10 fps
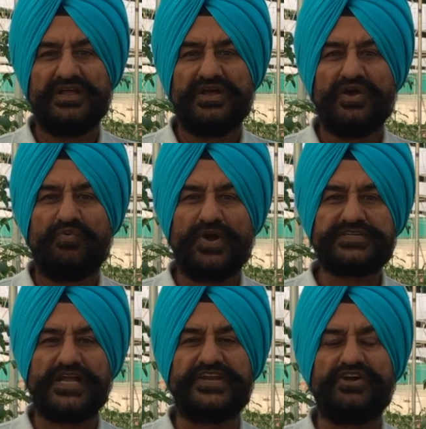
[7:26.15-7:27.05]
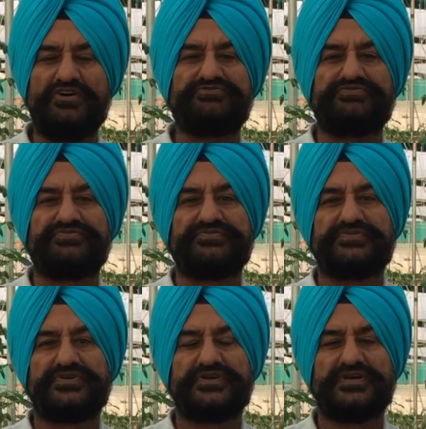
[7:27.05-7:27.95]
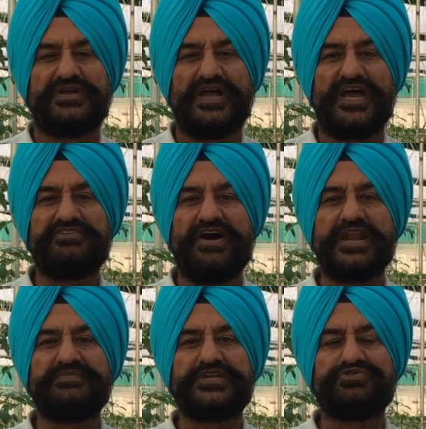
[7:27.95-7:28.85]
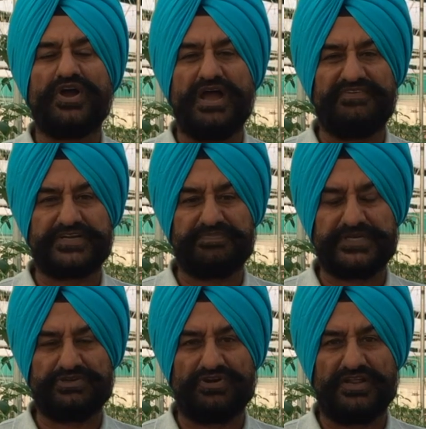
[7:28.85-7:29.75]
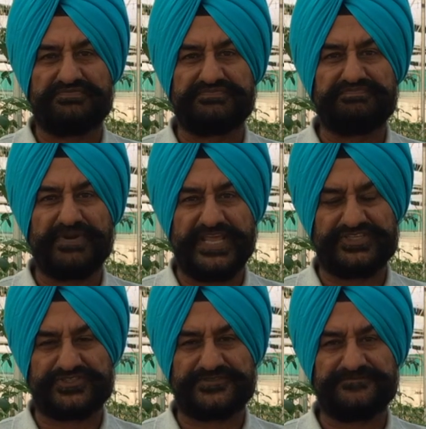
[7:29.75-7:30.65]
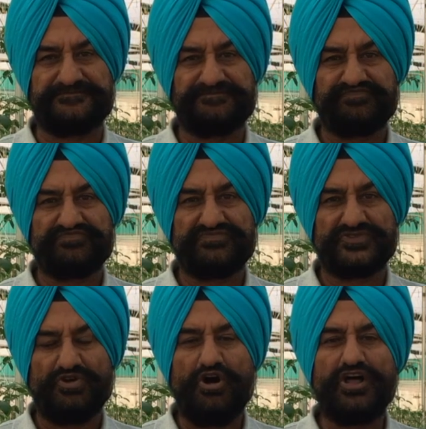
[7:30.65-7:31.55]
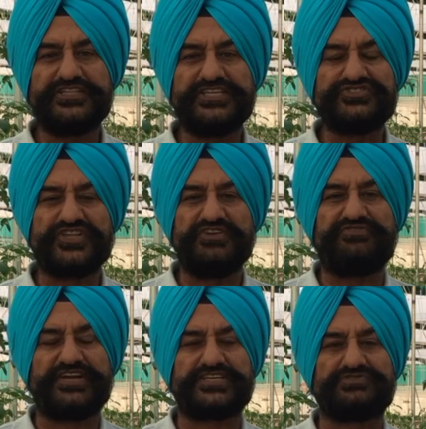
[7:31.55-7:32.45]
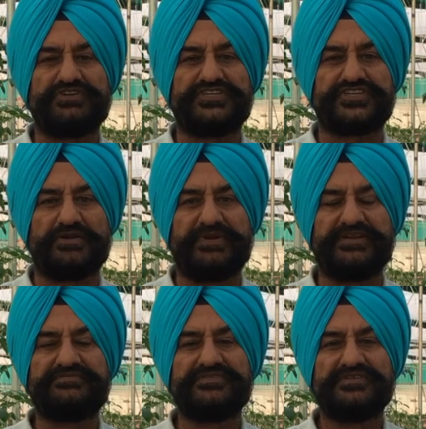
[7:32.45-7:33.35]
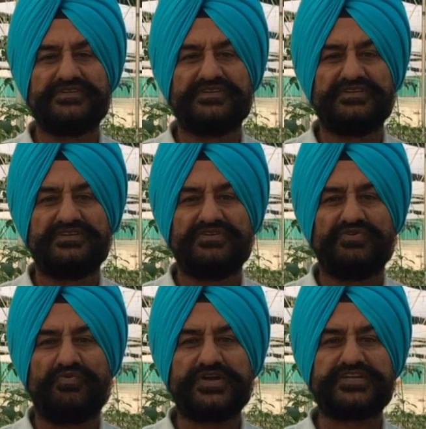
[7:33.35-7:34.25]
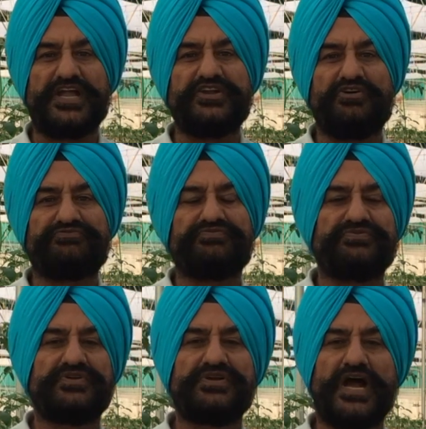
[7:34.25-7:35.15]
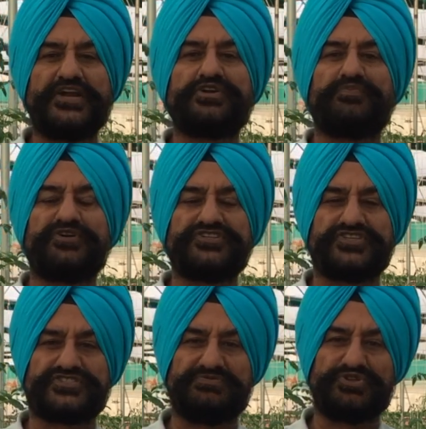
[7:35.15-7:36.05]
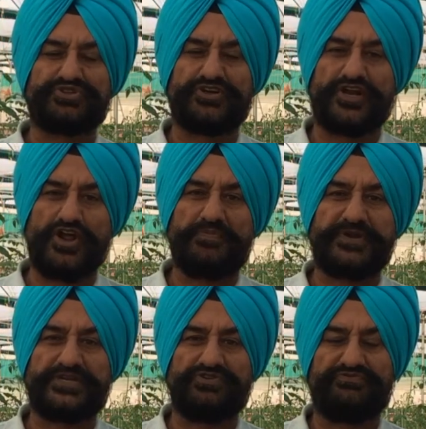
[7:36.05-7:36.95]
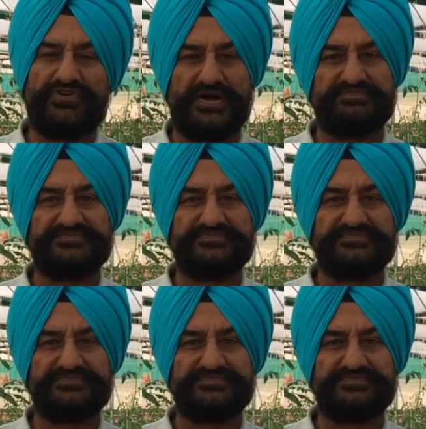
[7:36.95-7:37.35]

what kind of environment you have at a particular place. All these three factors will determine what kind of hydroponic system you should adopt at your farm.